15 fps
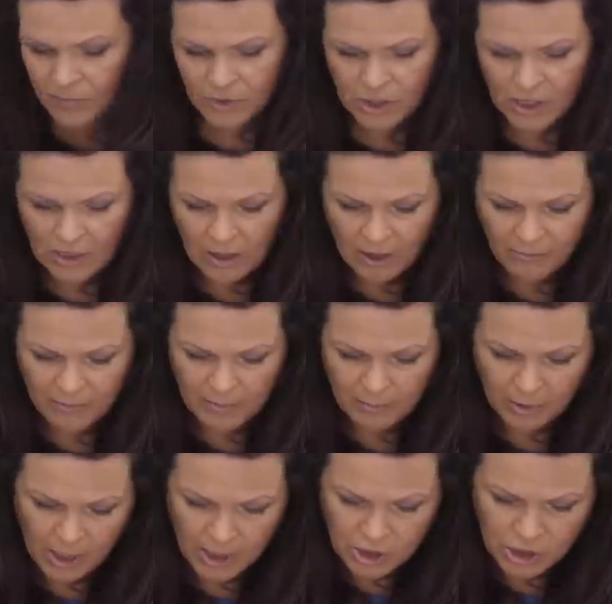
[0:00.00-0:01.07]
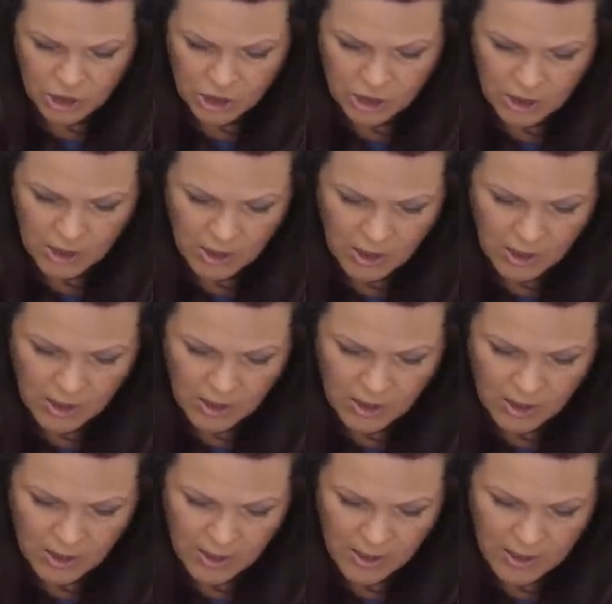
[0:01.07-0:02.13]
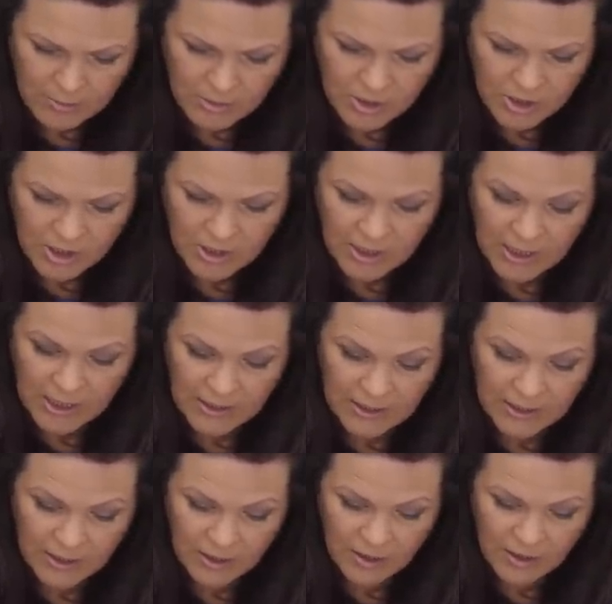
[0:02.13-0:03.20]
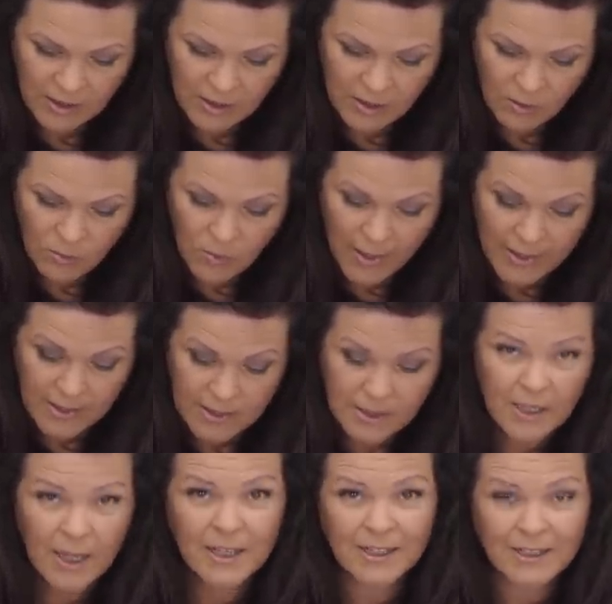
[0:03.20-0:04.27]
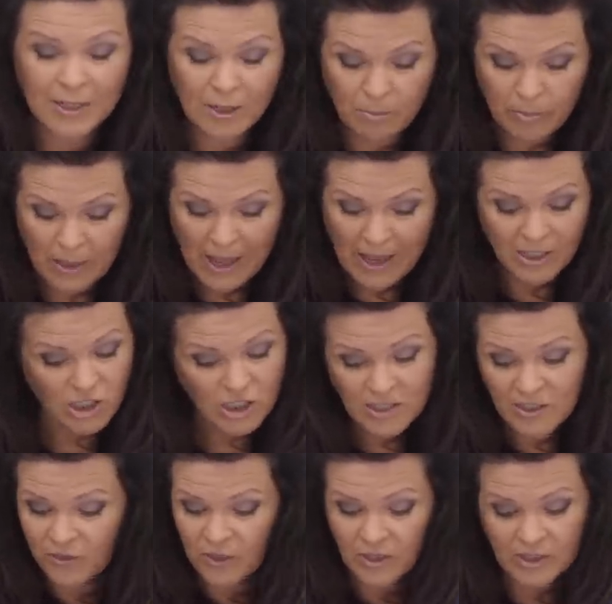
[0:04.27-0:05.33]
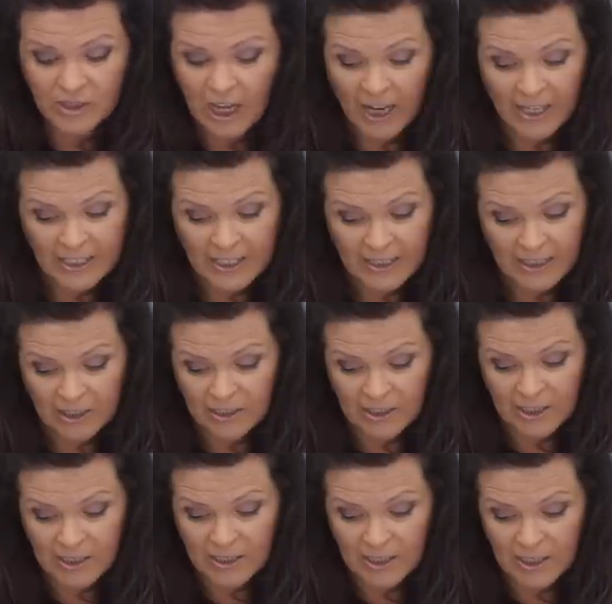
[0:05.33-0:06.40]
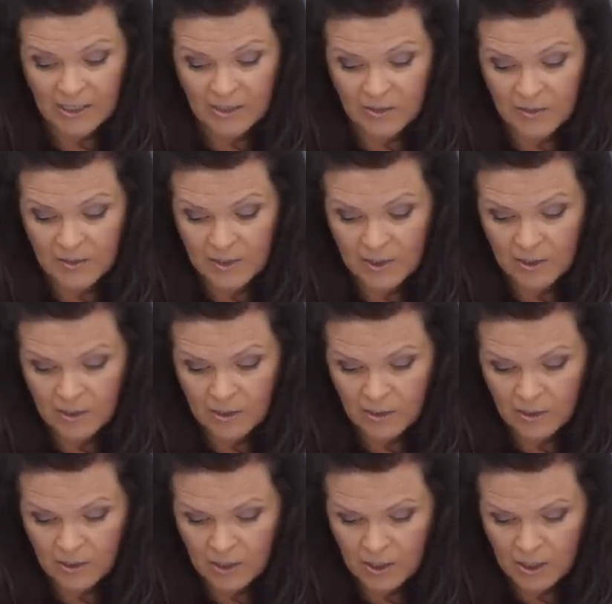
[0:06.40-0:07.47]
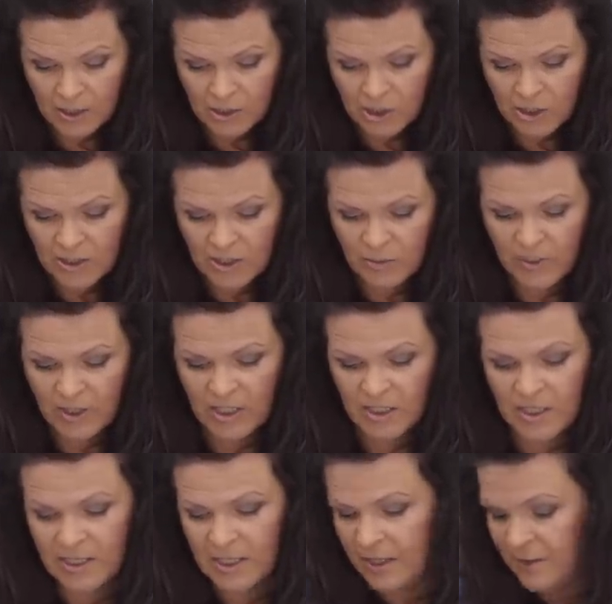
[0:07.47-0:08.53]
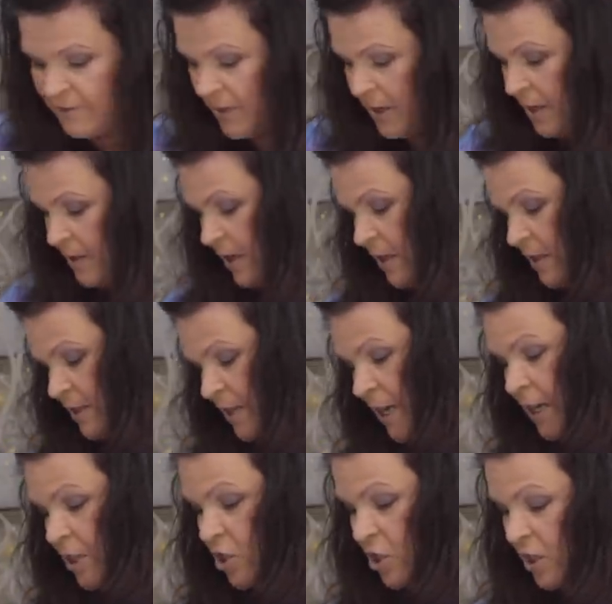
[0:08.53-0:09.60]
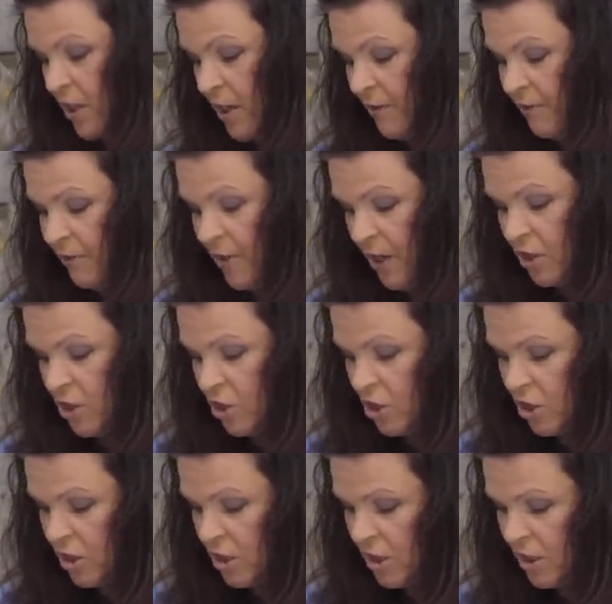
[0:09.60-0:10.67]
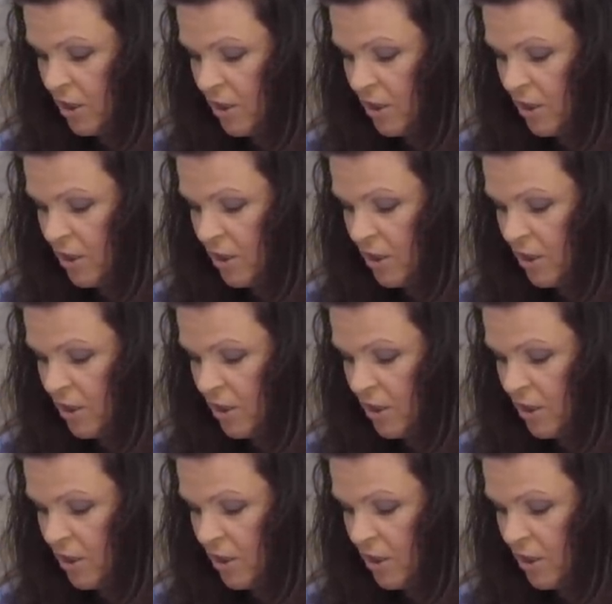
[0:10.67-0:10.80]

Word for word: gel off me brush. And I'm just going to need a little white and a little black just for the tiny little details, just so we can identify that it's actually a fish.